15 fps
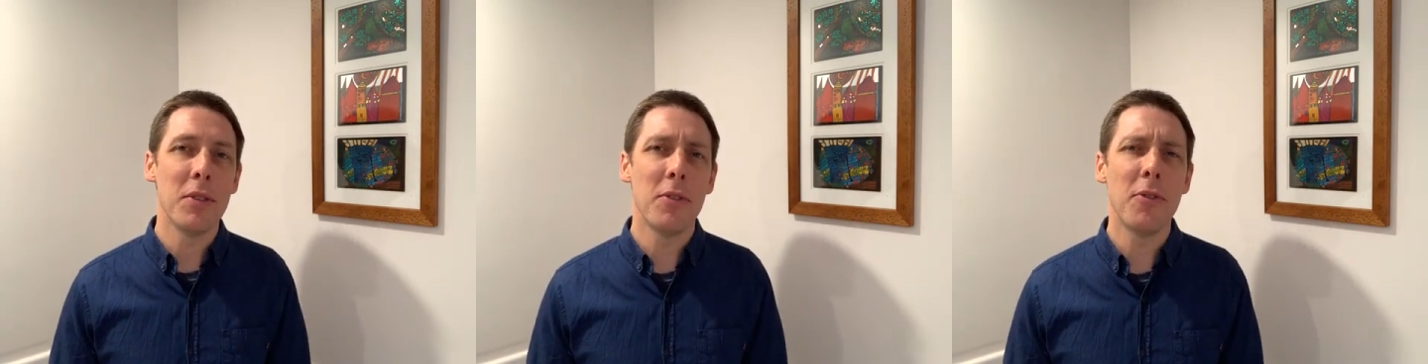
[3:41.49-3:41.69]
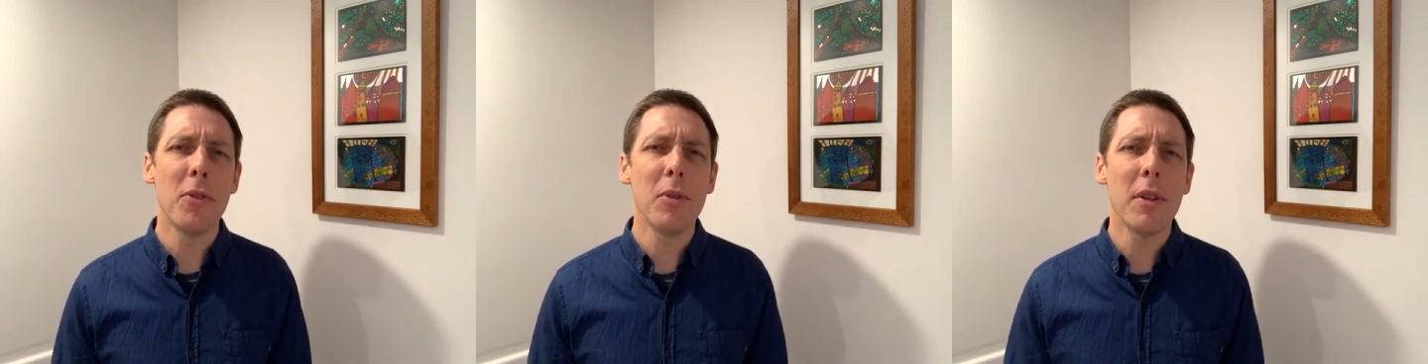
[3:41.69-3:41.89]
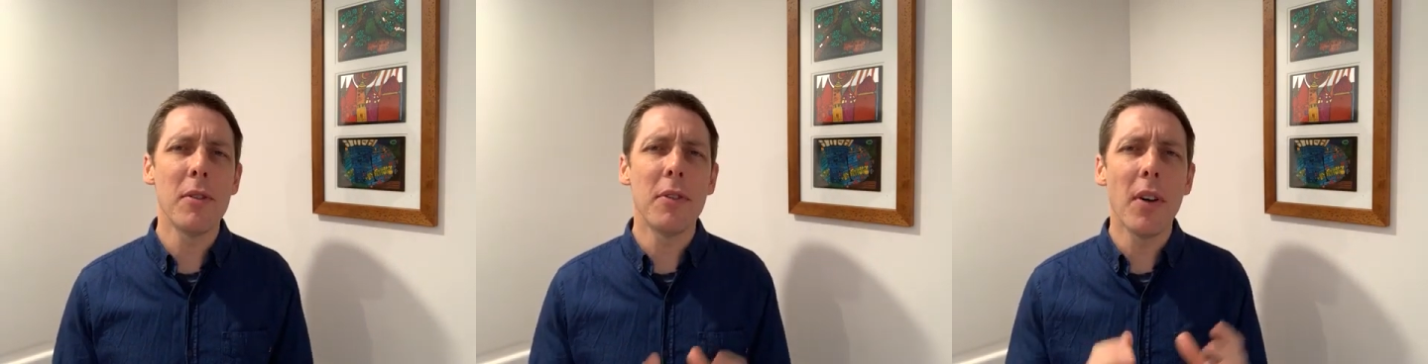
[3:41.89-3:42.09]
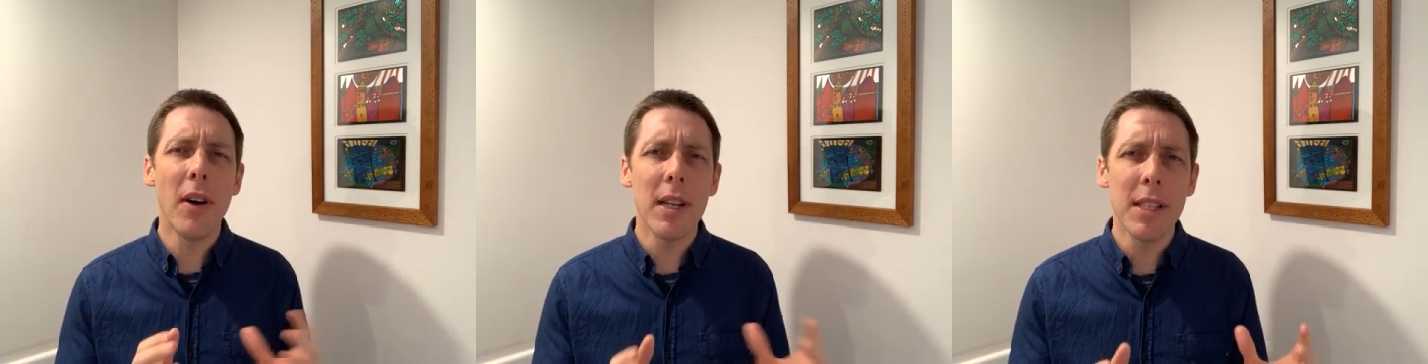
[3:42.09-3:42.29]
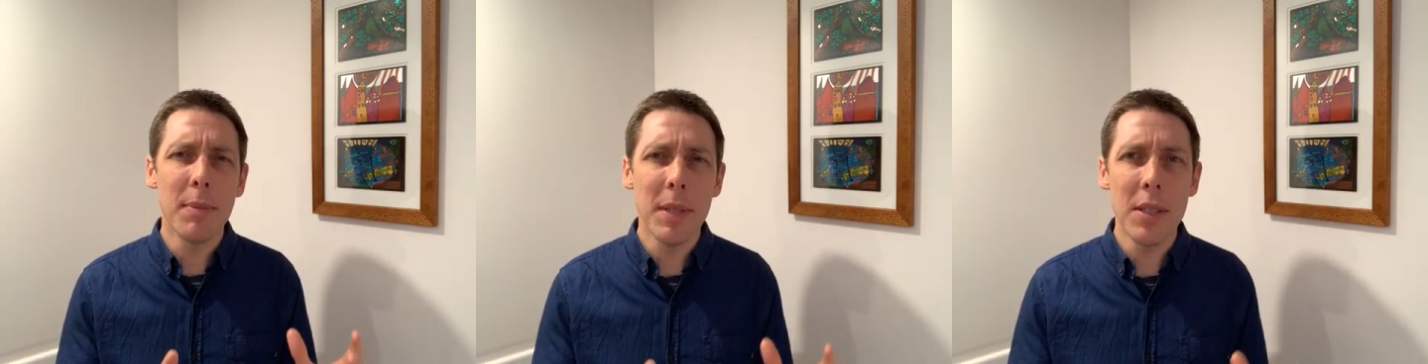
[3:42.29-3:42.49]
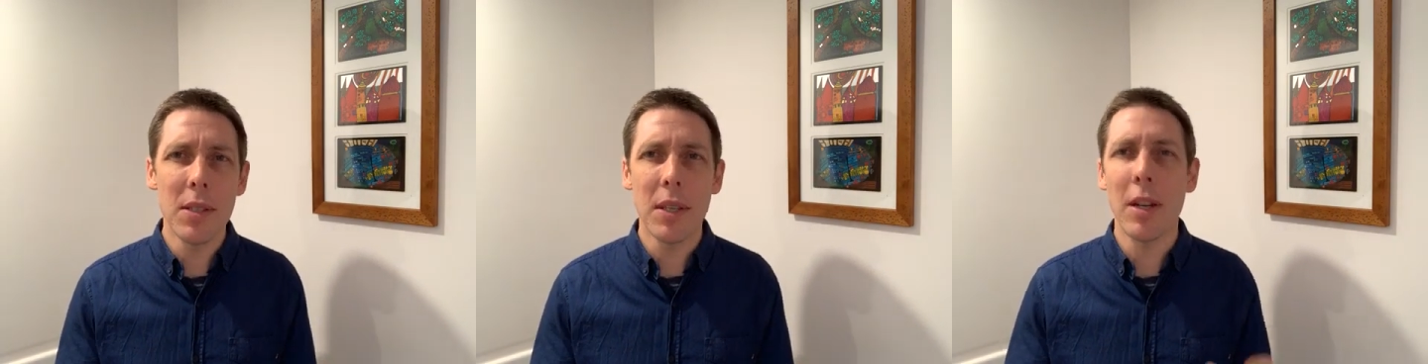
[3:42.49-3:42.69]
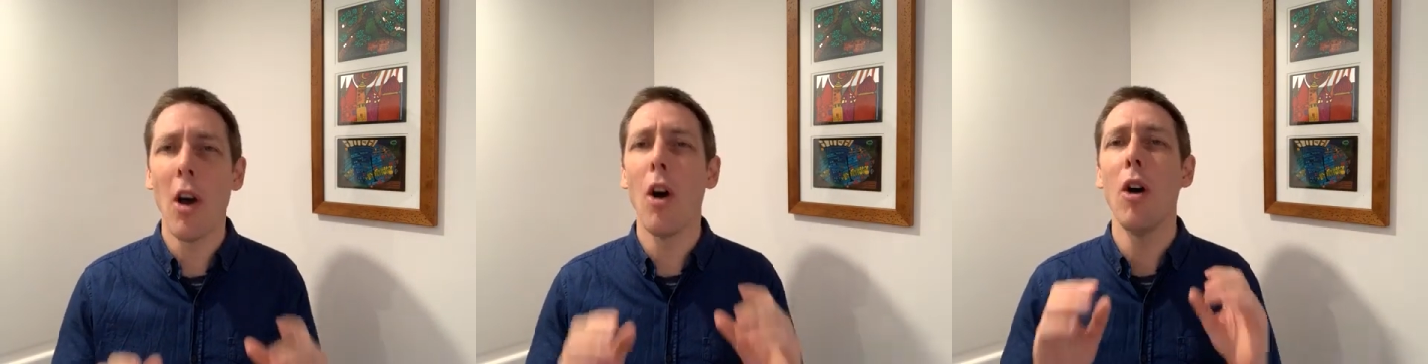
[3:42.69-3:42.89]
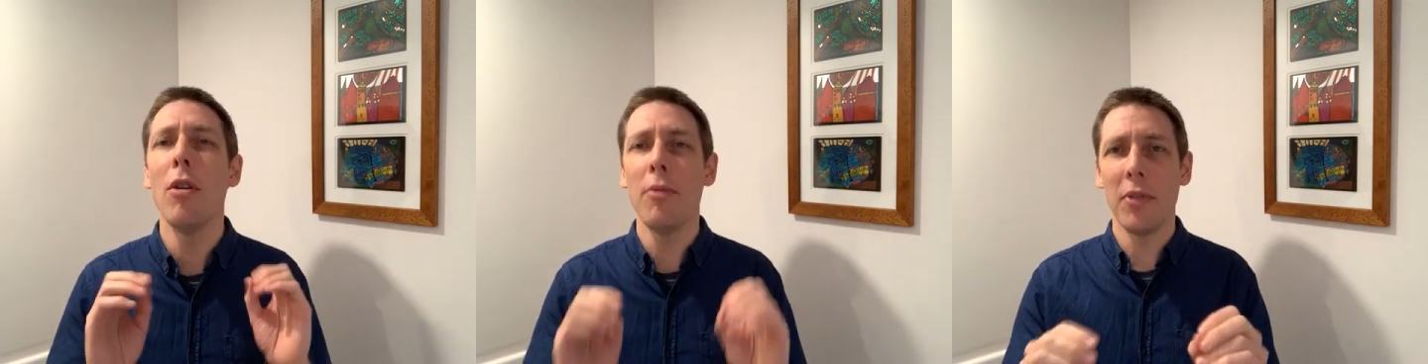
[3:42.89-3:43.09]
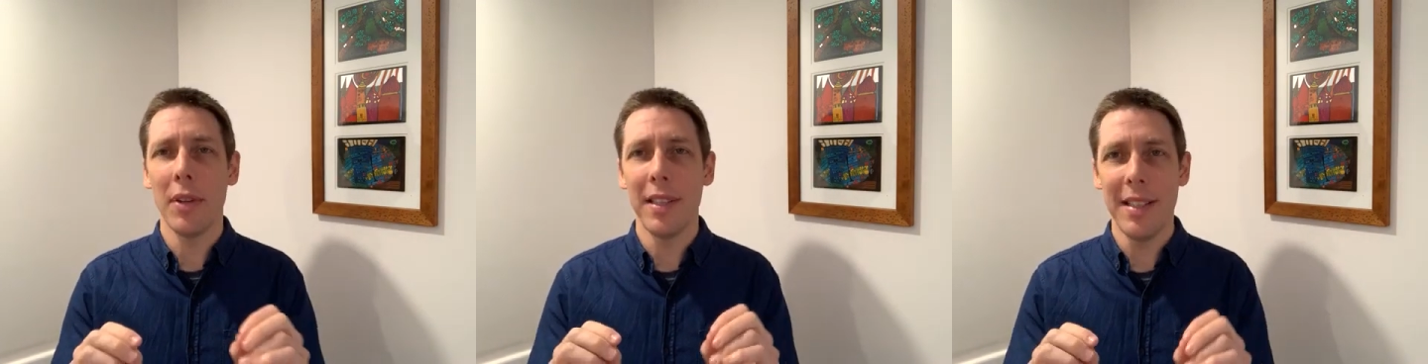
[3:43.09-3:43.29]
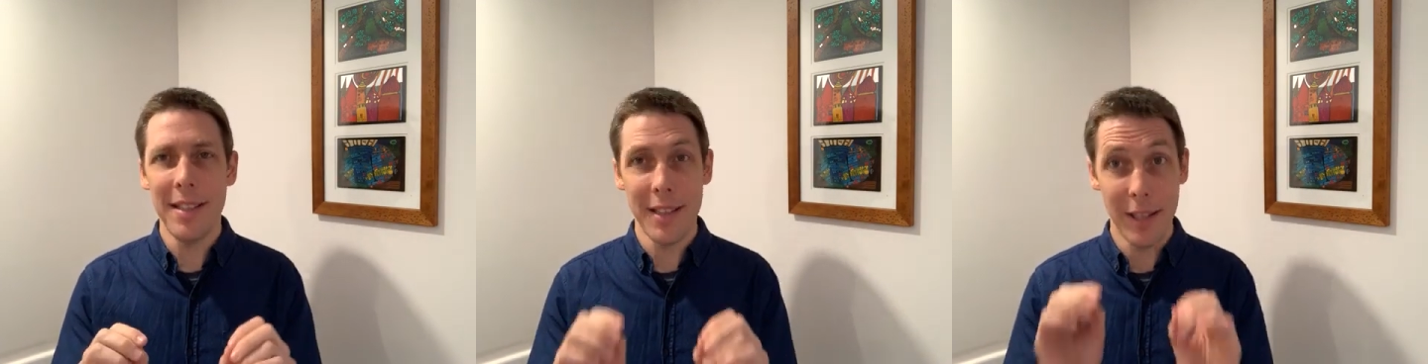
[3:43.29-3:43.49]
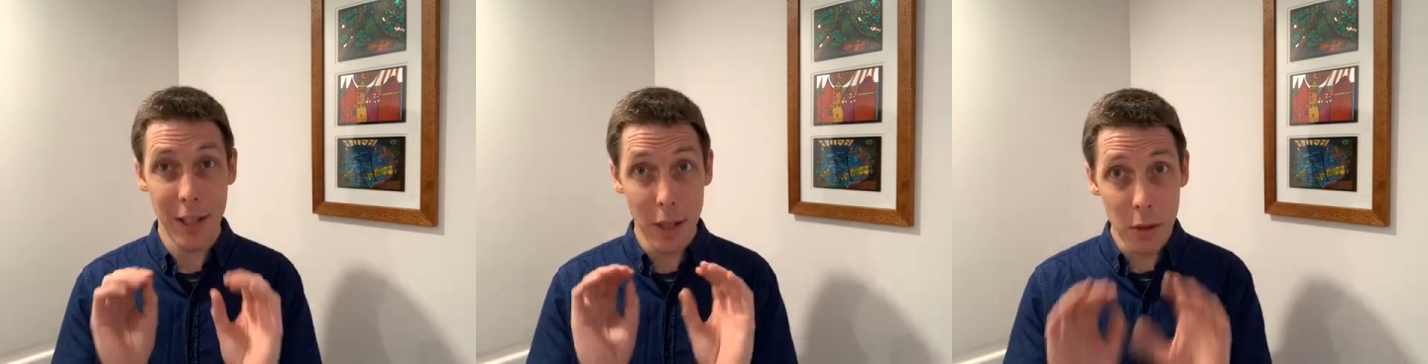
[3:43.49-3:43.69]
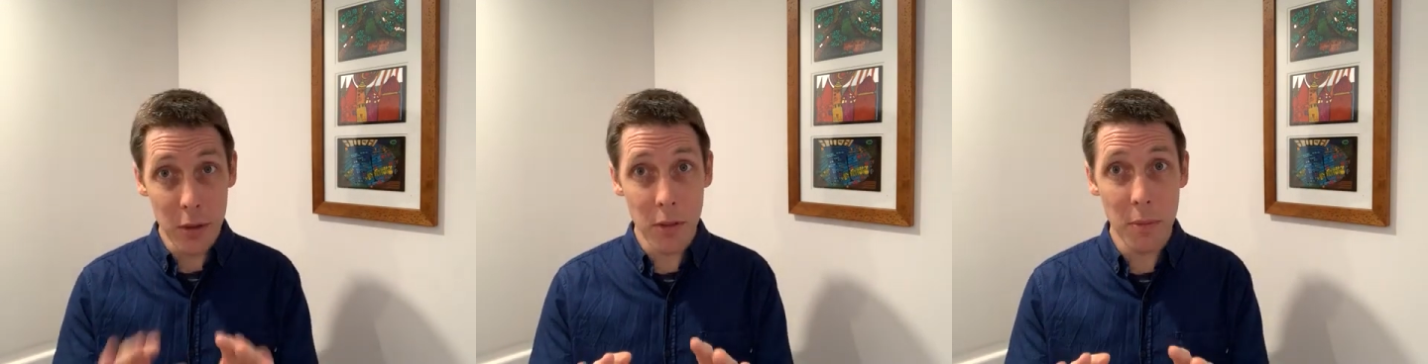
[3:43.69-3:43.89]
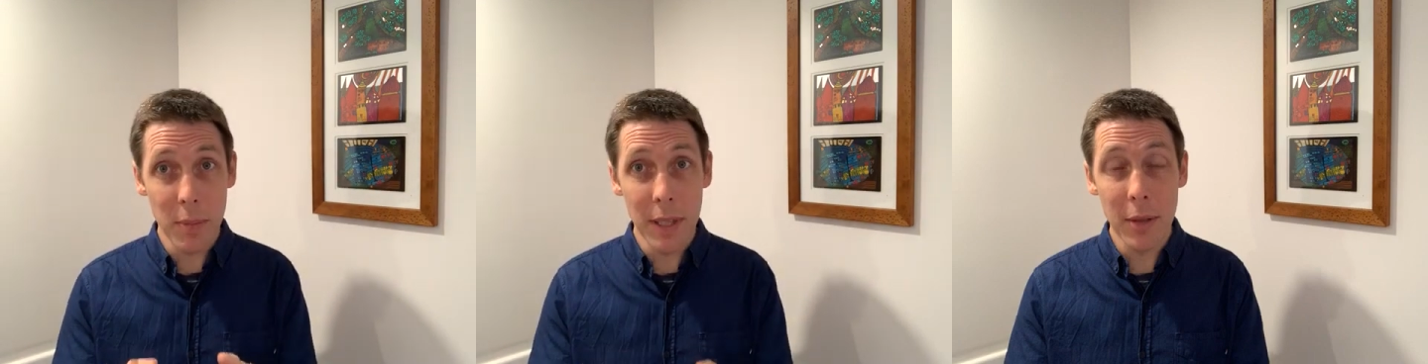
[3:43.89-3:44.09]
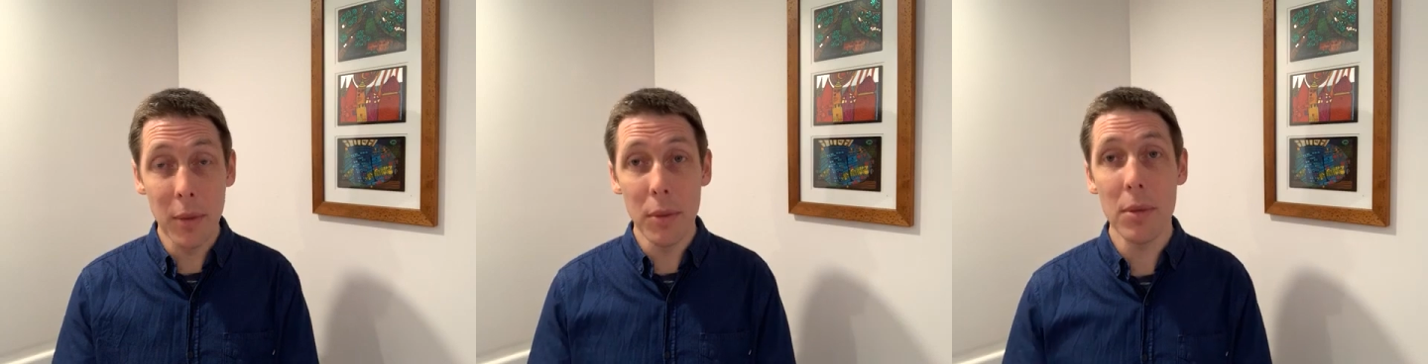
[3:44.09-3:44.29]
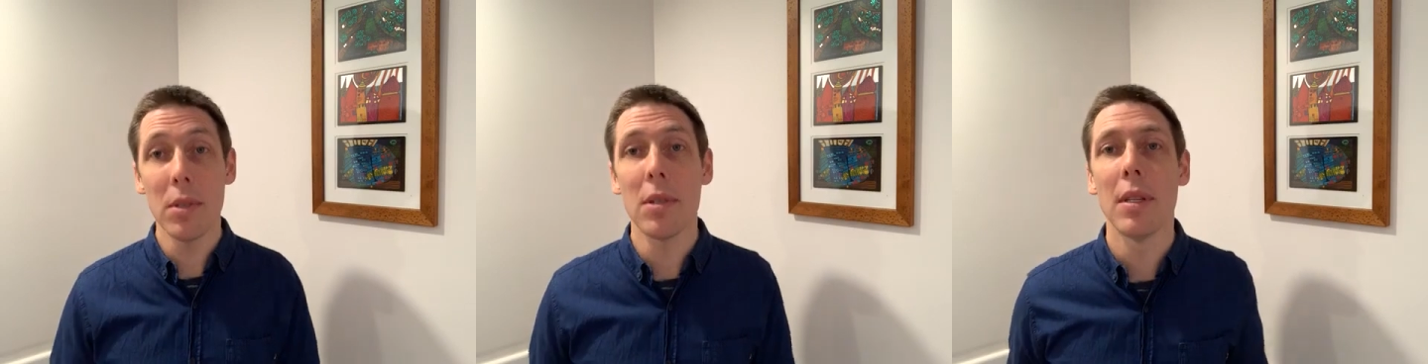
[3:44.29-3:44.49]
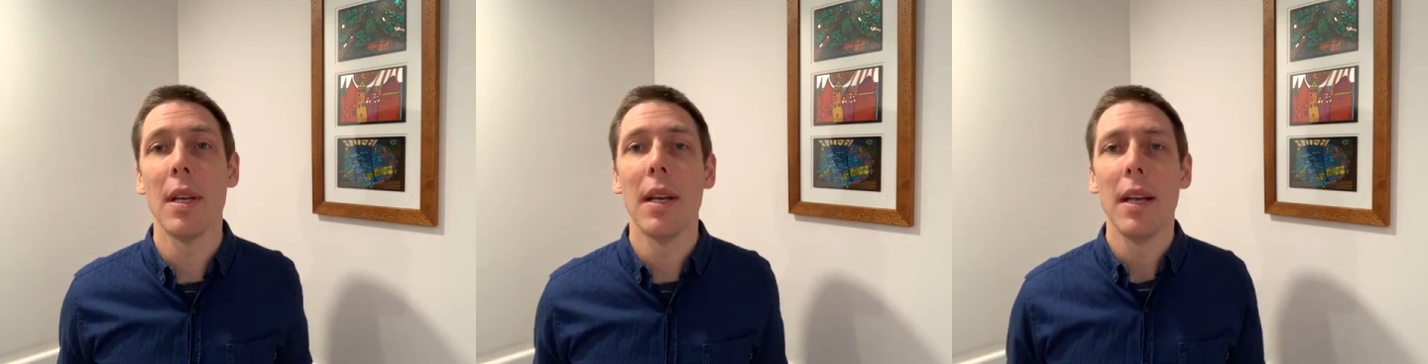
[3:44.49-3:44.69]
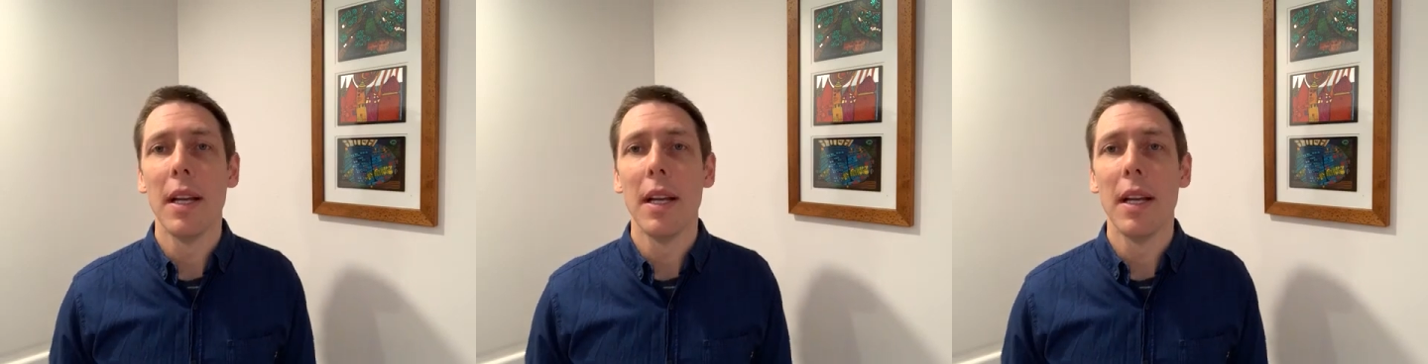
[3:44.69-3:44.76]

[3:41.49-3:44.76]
full of vitamins and hopefully lots of minerals